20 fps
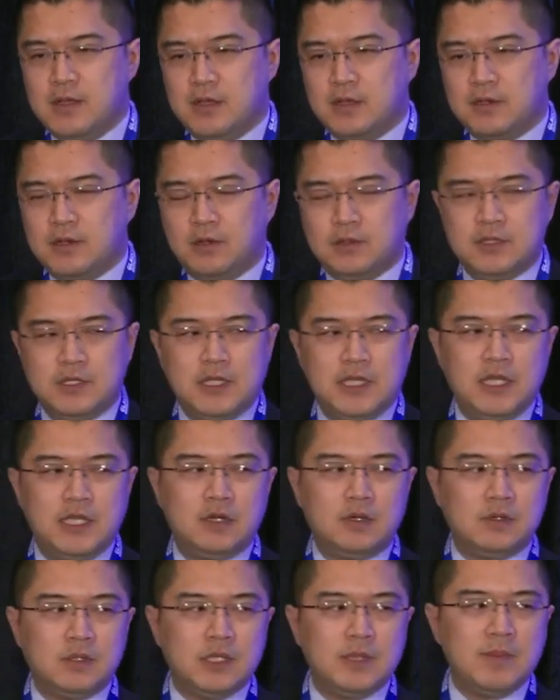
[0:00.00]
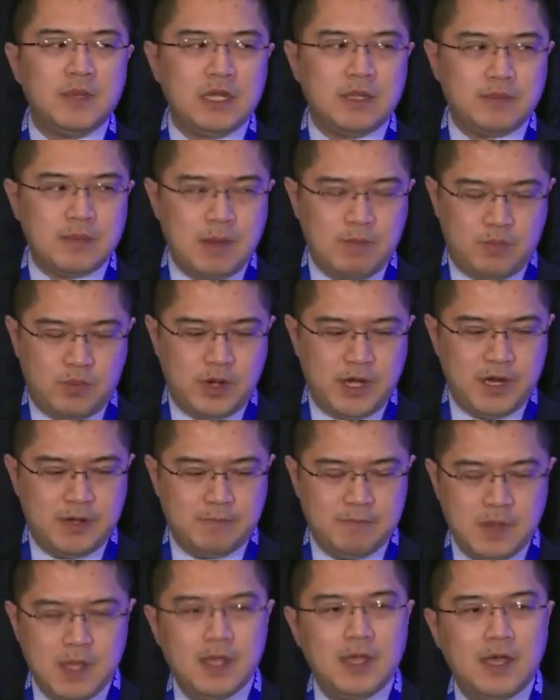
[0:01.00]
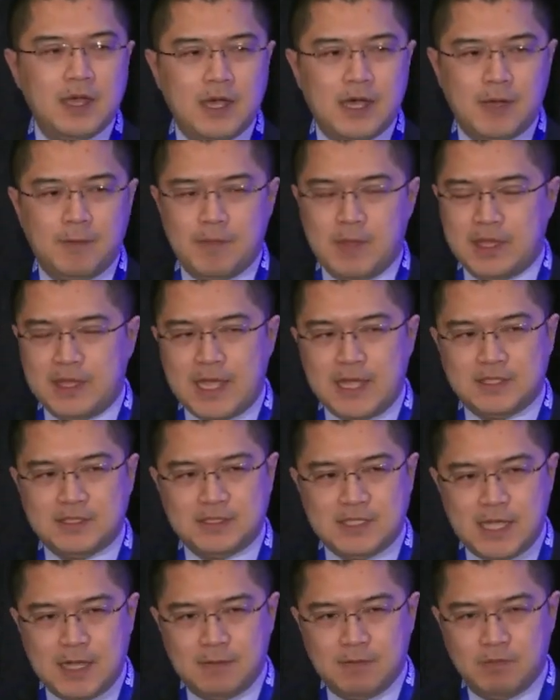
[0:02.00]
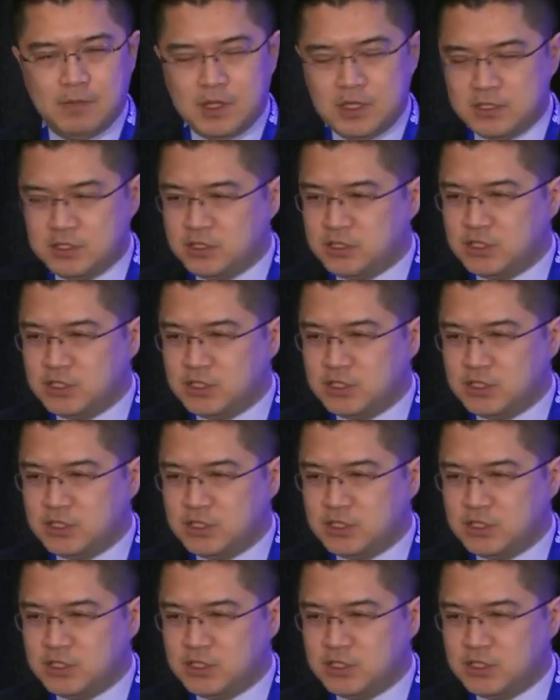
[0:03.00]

called the inner limiting membrane. Um, and that's that, it's